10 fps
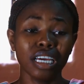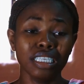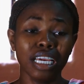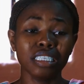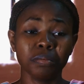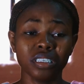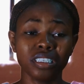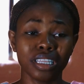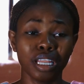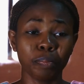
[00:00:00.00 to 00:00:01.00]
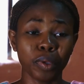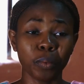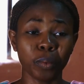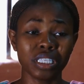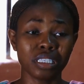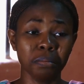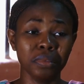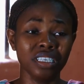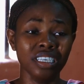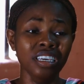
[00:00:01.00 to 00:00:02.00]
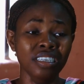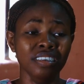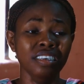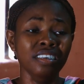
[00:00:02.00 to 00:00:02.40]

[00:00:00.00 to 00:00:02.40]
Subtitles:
Daddy has been sleeping with me.